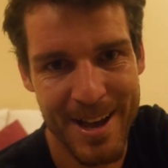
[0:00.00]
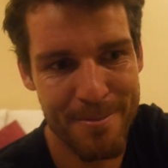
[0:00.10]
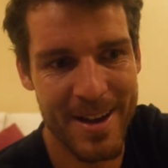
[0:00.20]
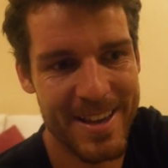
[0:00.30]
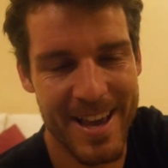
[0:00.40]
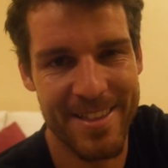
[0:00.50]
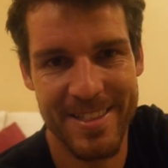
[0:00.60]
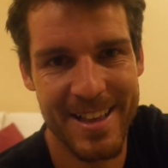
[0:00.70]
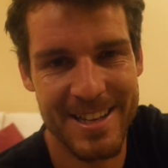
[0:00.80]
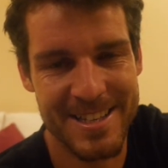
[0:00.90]
But
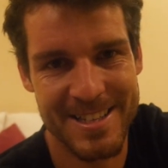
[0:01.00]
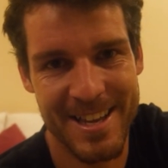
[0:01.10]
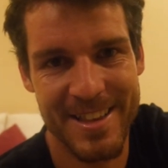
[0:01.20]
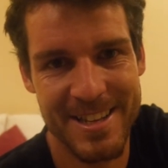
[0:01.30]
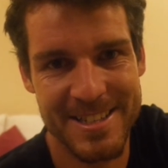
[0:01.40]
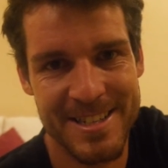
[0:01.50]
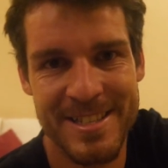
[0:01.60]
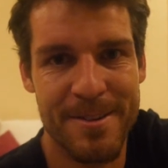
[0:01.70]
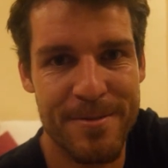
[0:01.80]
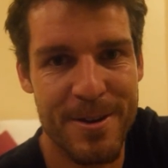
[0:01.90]
yeah, as I said, these are
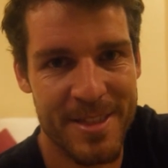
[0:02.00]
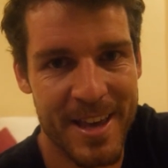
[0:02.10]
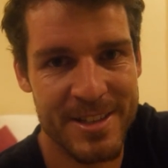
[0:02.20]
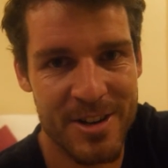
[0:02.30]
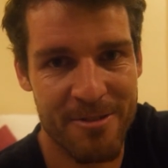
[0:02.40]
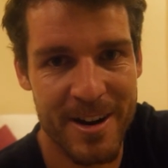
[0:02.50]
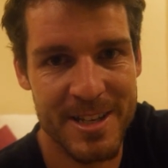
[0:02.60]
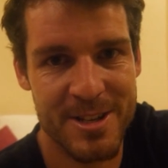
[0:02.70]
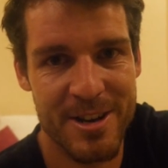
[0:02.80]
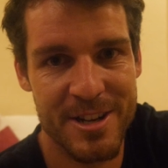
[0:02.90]
just a few things I
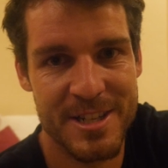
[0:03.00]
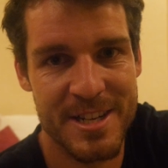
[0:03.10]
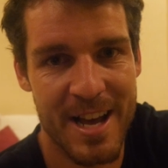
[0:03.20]
researched.